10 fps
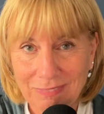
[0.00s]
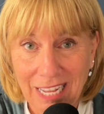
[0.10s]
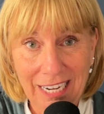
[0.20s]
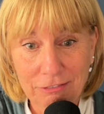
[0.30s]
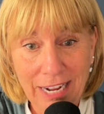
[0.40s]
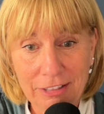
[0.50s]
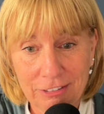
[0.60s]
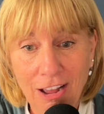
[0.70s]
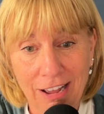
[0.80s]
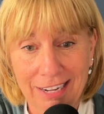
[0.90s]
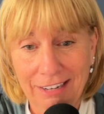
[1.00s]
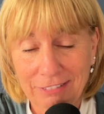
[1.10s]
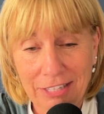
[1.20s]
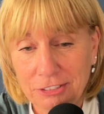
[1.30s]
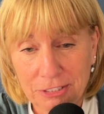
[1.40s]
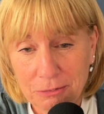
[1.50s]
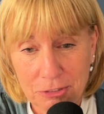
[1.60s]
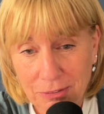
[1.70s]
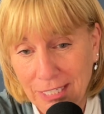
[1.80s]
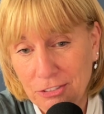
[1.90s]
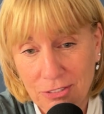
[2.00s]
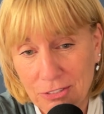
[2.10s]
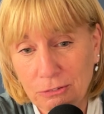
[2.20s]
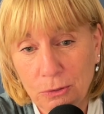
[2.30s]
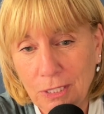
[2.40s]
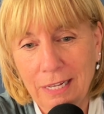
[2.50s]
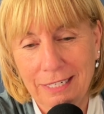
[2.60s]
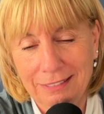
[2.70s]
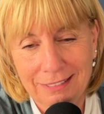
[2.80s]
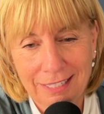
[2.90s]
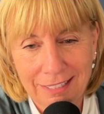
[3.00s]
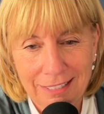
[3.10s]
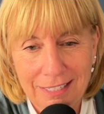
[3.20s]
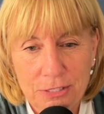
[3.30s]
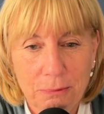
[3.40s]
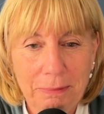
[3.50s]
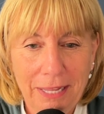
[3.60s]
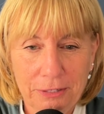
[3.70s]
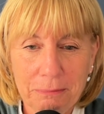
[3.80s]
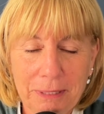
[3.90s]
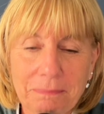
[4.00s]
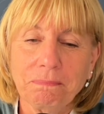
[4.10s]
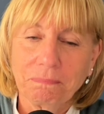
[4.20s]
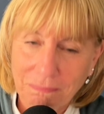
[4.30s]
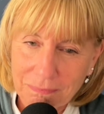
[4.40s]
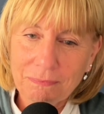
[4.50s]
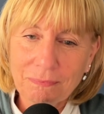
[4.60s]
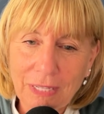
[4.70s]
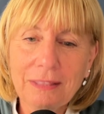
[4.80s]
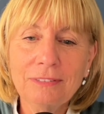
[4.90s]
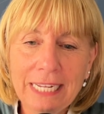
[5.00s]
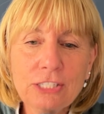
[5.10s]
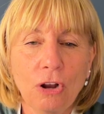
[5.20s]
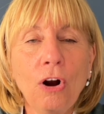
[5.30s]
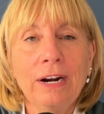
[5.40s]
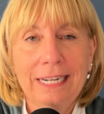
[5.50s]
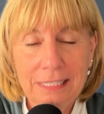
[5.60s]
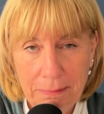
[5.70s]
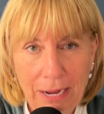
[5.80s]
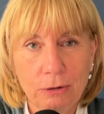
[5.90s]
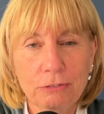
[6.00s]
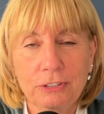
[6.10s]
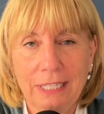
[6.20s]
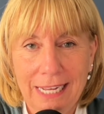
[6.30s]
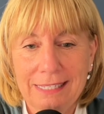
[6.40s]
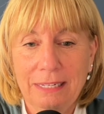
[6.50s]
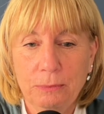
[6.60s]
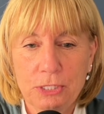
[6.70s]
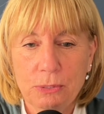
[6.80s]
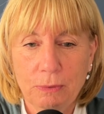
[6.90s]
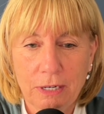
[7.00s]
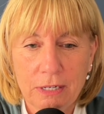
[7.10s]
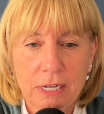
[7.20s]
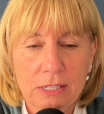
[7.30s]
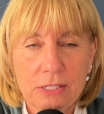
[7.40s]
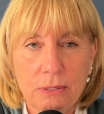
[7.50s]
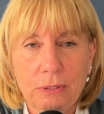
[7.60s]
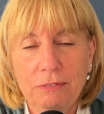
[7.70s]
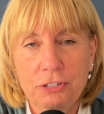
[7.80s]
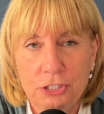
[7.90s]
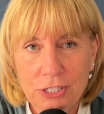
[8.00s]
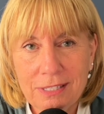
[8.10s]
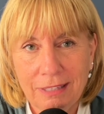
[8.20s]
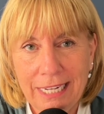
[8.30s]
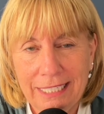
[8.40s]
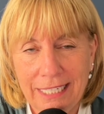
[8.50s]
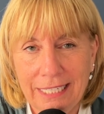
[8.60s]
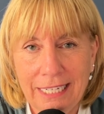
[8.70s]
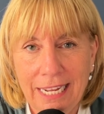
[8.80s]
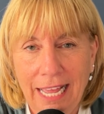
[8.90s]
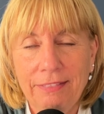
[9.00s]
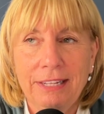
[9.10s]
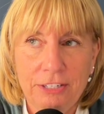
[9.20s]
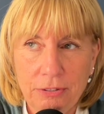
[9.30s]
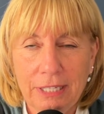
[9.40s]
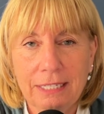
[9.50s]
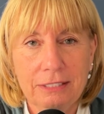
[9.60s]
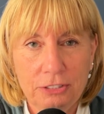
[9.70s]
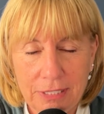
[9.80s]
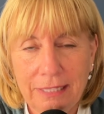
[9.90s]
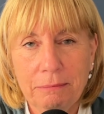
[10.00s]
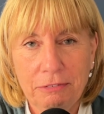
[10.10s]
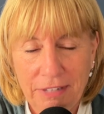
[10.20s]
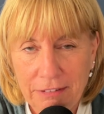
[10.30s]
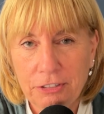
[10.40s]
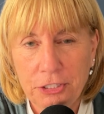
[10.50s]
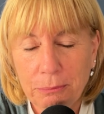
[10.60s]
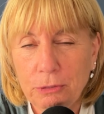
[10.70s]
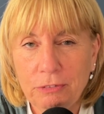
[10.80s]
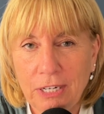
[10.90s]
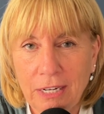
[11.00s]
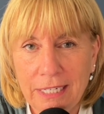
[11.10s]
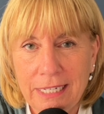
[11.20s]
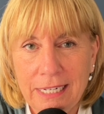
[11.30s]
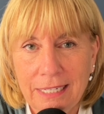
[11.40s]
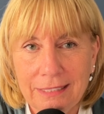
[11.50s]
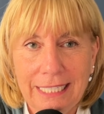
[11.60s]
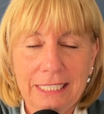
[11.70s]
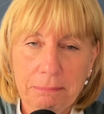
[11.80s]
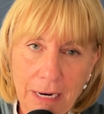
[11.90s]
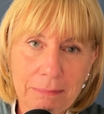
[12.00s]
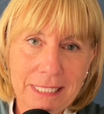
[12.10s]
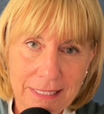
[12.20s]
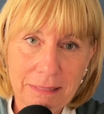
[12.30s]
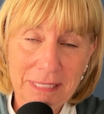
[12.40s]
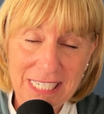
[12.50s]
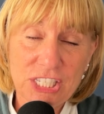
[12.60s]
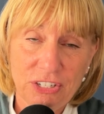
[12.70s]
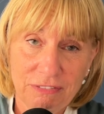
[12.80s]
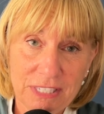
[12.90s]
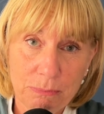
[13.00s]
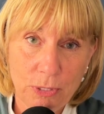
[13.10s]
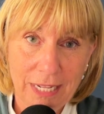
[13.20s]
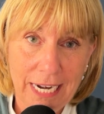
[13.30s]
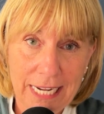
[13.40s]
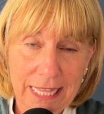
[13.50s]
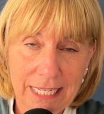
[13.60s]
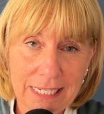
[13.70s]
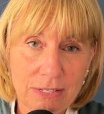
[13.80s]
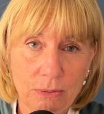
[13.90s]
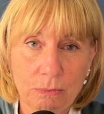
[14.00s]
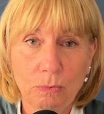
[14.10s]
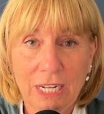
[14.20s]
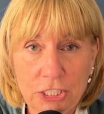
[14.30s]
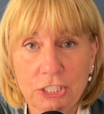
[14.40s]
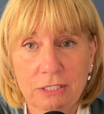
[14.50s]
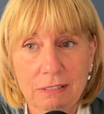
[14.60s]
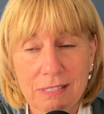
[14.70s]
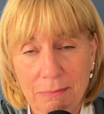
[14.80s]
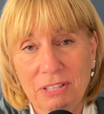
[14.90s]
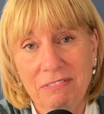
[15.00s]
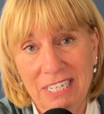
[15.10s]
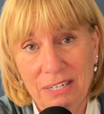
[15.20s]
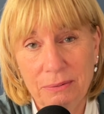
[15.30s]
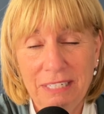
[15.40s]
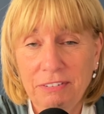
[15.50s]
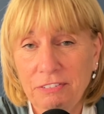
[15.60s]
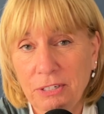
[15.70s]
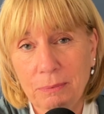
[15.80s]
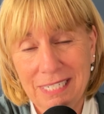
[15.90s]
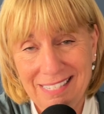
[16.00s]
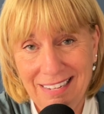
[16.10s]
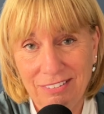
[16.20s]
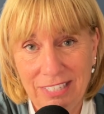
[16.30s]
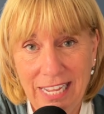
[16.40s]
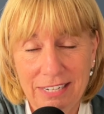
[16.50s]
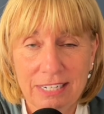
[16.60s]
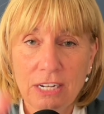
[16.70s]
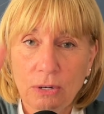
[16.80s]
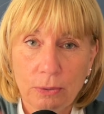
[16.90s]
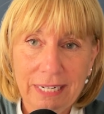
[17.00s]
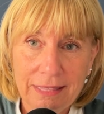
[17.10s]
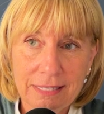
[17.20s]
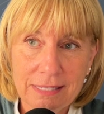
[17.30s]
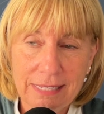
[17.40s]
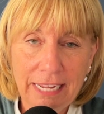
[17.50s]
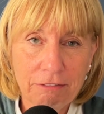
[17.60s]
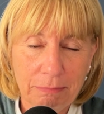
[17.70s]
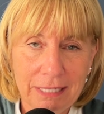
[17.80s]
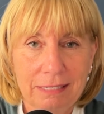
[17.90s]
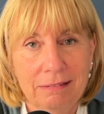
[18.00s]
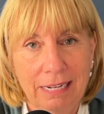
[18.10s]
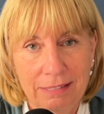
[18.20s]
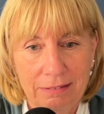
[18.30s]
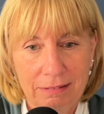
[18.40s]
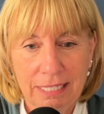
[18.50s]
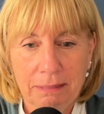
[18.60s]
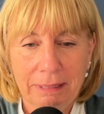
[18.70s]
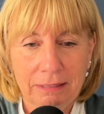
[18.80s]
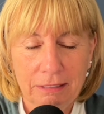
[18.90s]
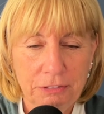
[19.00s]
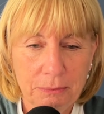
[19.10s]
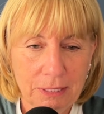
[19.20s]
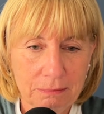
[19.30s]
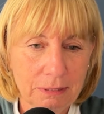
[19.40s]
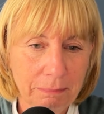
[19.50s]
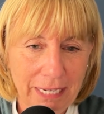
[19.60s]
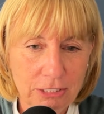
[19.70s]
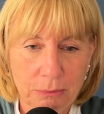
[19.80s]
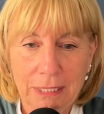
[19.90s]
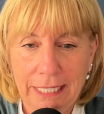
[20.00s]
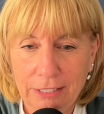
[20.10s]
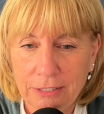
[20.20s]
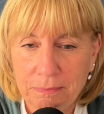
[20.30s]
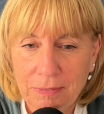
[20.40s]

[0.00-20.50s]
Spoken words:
And I'd rather not. I'd rather you don't do that. Just scroll on and don't bother. But the likes aren't as powerful as they once were. So if you're just liking and then you think you did them a favor and you're moving on, like you probably did them a disservice more than anything. So watch some of the video, even if you don't want to stay till the end, or hit the save button and think about if you want to come back to it later.